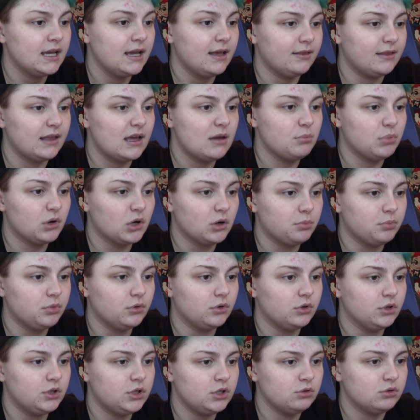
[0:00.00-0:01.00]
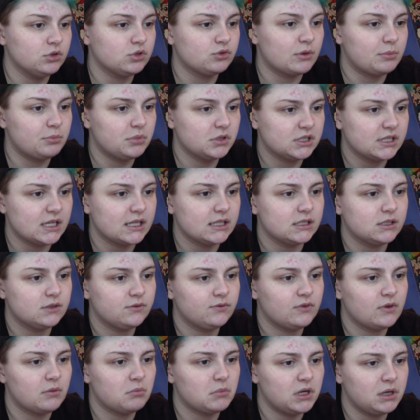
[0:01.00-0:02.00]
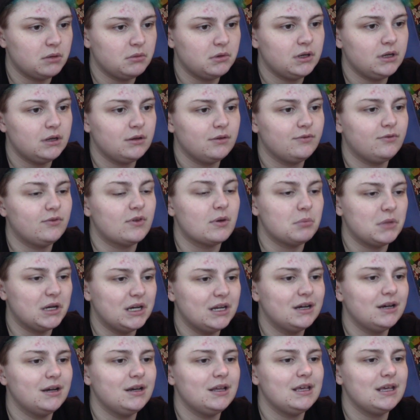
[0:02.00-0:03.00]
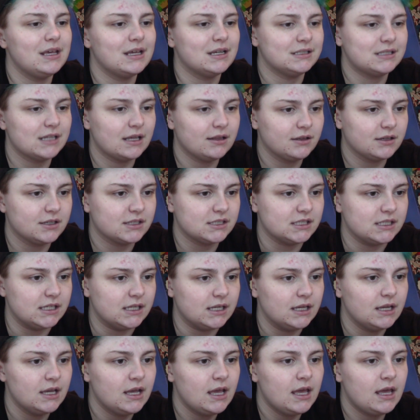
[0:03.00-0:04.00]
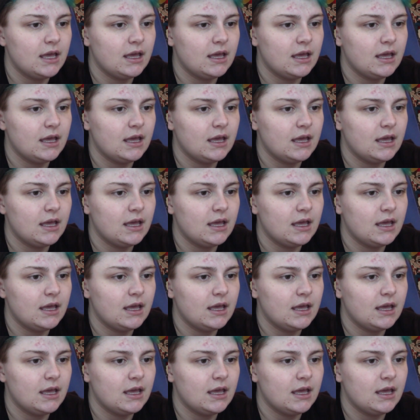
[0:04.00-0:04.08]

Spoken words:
Light purple hues represents femininity and delicacy,